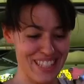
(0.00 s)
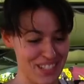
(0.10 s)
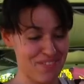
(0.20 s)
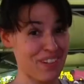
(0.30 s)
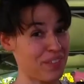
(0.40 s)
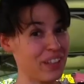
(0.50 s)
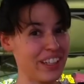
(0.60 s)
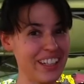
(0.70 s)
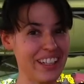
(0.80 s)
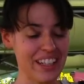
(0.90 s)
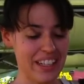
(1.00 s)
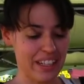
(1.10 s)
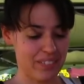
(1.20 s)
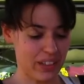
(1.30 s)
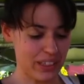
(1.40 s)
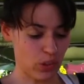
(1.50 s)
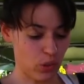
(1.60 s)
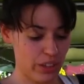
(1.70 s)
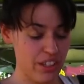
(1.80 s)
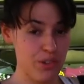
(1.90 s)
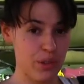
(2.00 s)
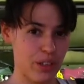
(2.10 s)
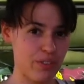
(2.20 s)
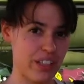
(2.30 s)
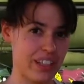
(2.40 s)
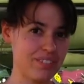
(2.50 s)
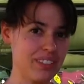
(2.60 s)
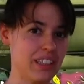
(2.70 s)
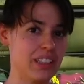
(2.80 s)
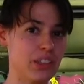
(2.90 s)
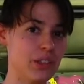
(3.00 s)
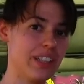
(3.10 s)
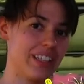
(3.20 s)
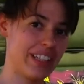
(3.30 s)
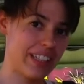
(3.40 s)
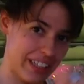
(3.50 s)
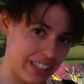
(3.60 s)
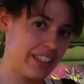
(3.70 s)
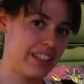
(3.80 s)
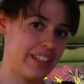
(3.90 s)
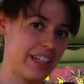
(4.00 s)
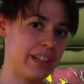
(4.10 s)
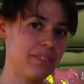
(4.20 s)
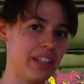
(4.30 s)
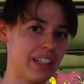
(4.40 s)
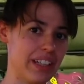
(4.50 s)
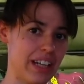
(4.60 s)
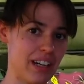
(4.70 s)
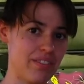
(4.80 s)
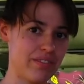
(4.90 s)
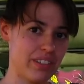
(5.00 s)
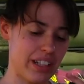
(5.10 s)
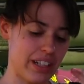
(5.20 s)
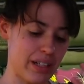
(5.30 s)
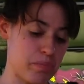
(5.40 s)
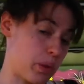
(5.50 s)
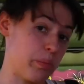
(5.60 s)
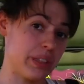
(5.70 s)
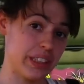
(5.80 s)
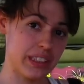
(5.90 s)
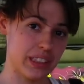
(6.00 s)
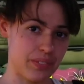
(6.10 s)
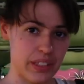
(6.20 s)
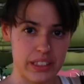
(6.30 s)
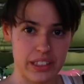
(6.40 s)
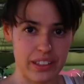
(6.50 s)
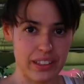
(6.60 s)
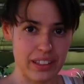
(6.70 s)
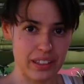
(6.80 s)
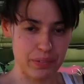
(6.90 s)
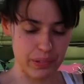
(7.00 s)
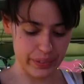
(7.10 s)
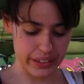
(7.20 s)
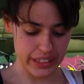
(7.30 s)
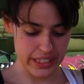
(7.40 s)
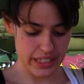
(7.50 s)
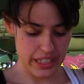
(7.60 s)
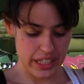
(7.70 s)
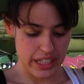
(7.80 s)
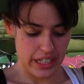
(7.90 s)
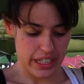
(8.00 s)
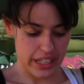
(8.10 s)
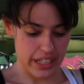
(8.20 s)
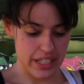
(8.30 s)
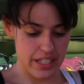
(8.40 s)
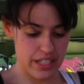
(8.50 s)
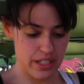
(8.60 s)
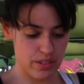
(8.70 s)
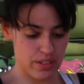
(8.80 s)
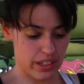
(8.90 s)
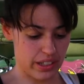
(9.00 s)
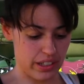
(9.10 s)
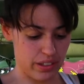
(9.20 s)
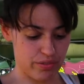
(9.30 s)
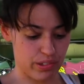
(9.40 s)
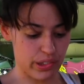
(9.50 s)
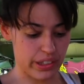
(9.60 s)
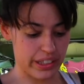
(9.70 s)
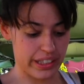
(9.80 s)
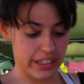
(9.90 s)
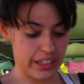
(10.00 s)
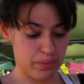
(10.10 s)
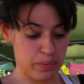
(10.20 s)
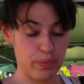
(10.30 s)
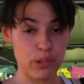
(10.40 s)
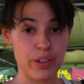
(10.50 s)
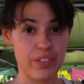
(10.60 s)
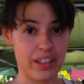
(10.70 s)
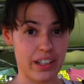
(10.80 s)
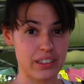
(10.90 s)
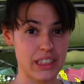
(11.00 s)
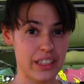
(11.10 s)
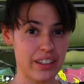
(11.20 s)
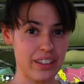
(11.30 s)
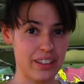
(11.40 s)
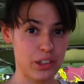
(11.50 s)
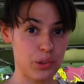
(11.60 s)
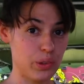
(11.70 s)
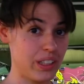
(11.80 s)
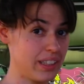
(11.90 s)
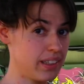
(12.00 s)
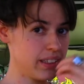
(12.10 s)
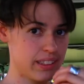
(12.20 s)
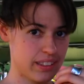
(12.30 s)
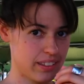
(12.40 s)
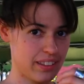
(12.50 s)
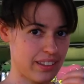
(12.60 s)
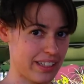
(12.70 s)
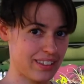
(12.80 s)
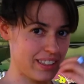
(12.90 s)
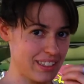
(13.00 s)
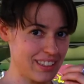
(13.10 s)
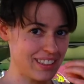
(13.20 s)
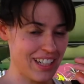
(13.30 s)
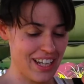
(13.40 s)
this family, but only three of them, you can eat them and they have properties, medicinal properties. This is for people with cancer. You eat it like this.